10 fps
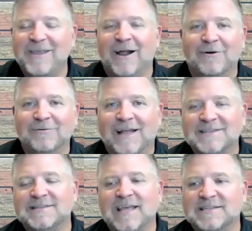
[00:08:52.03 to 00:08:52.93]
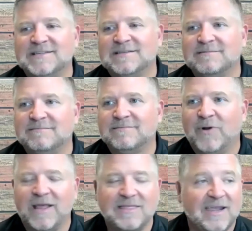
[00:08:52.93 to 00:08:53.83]
You know, that's
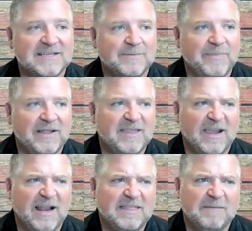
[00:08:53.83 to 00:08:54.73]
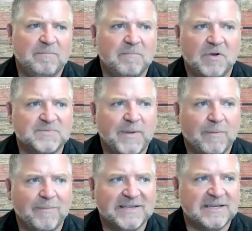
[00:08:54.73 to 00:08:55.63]
what I think is a big thing, and I think most
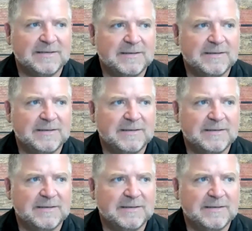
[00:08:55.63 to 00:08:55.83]
people miss it.